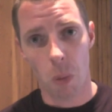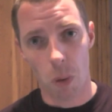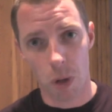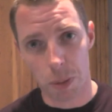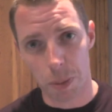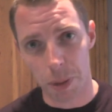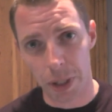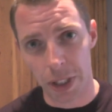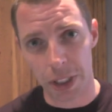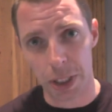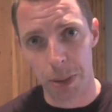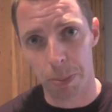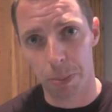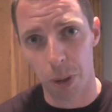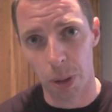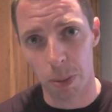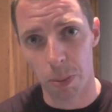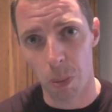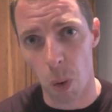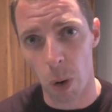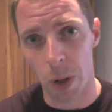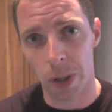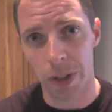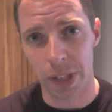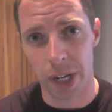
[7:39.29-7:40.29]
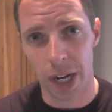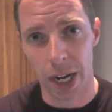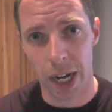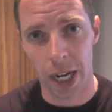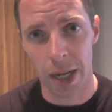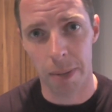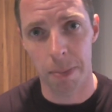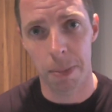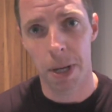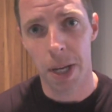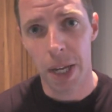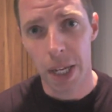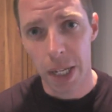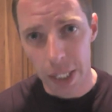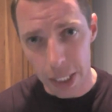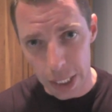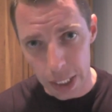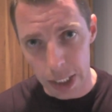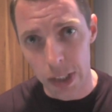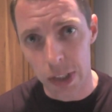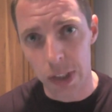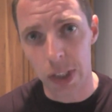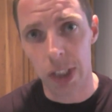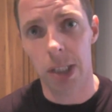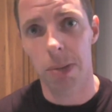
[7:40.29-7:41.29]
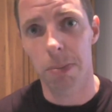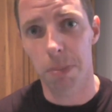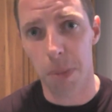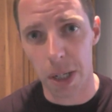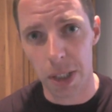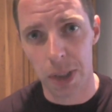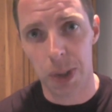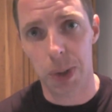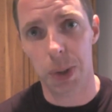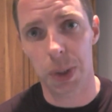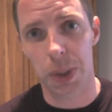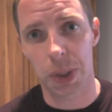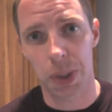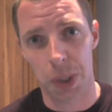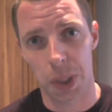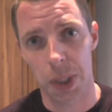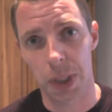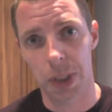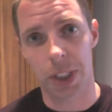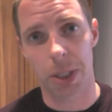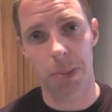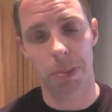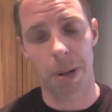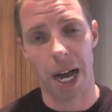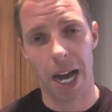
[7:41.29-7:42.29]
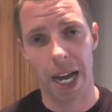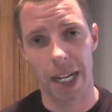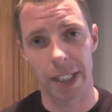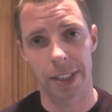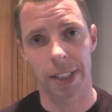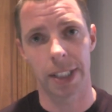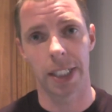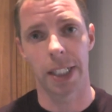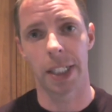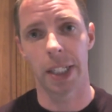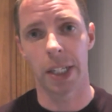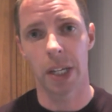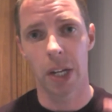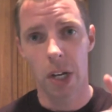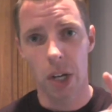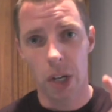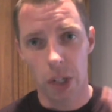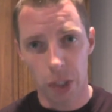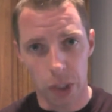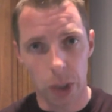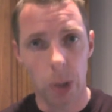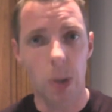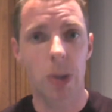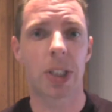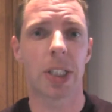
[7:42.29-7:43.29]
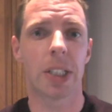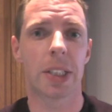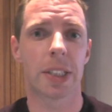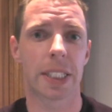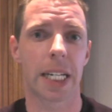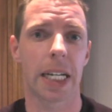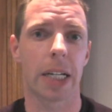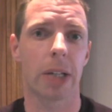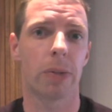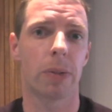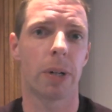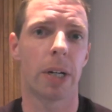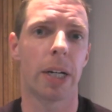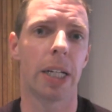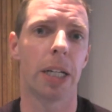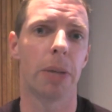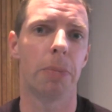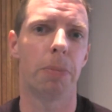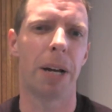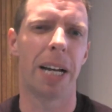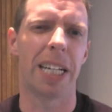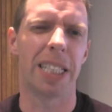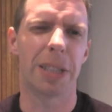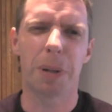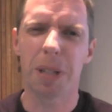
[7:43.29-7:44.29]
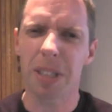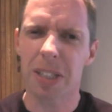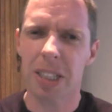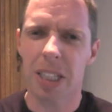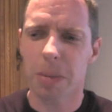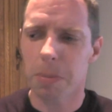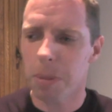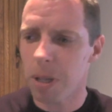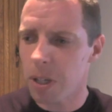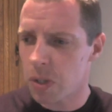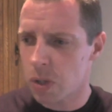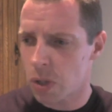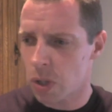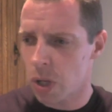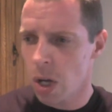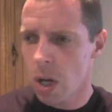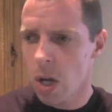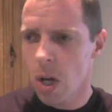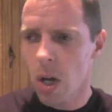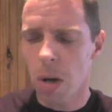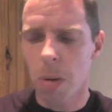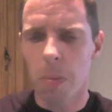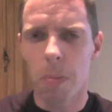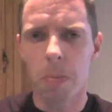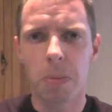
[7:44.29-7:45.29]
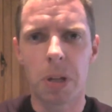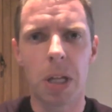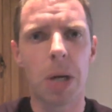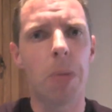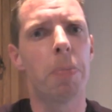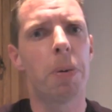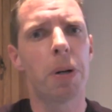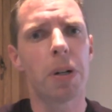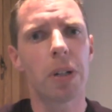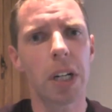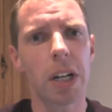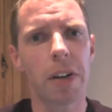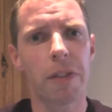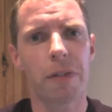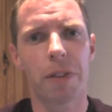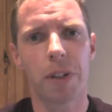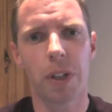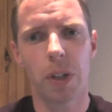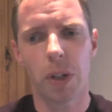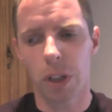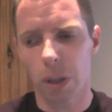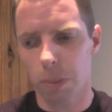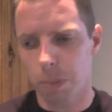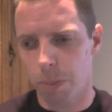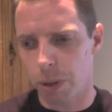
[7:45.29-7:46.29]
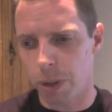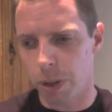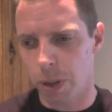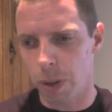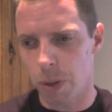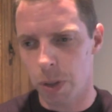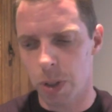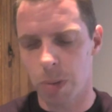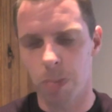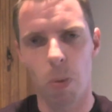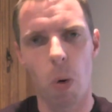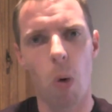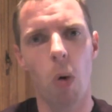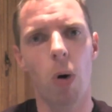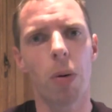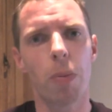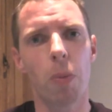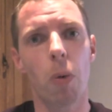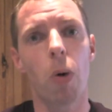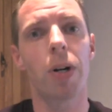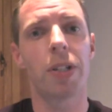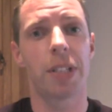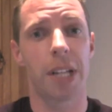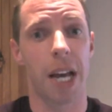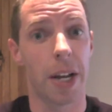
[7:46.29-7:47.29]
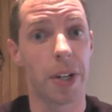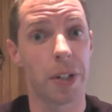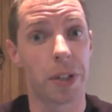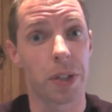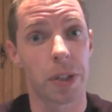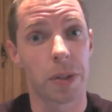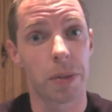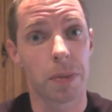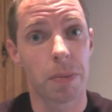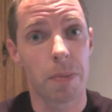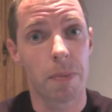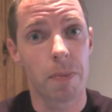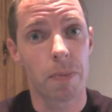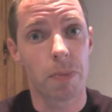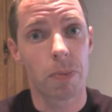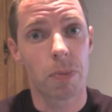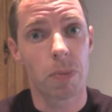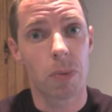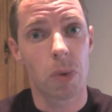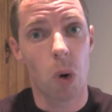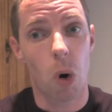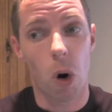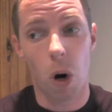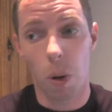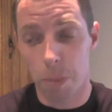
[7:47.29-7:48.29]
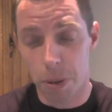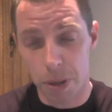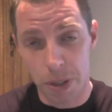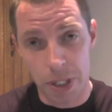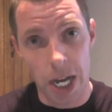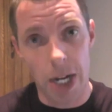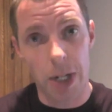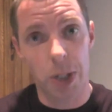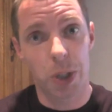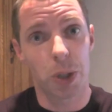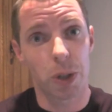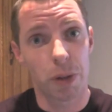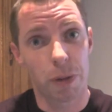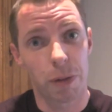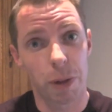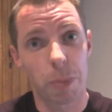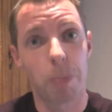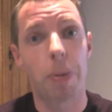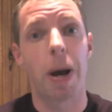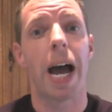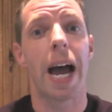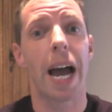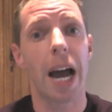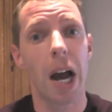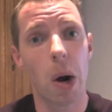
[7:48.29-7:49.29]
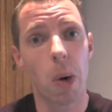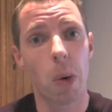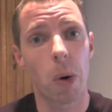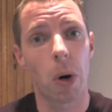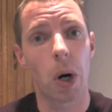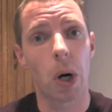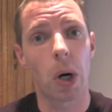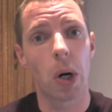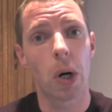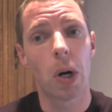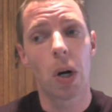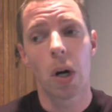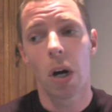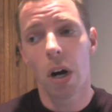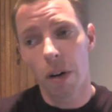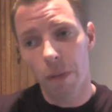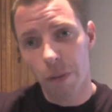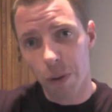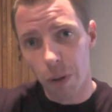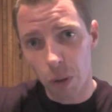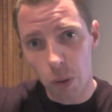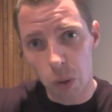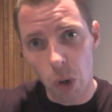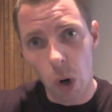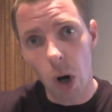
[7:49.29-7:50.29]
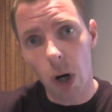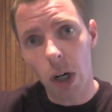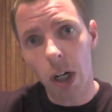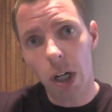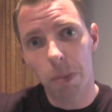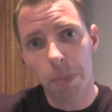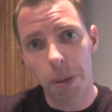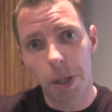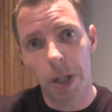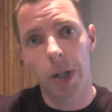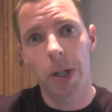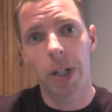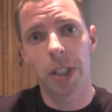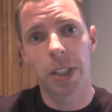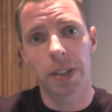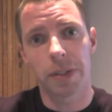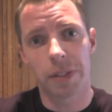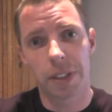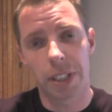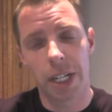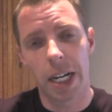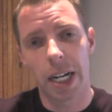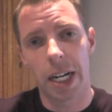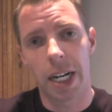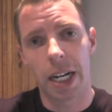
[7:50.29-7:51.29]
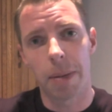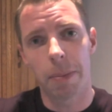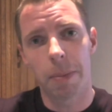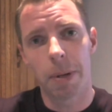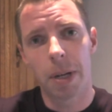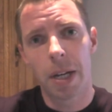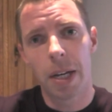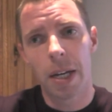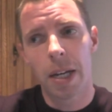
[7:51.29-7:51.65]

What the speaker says: was because he put more time into the muscular endurance capacity using Cyclo 90 base. Basically, it means the ability for you to produce more and more tension or potential for power for longer periods of time.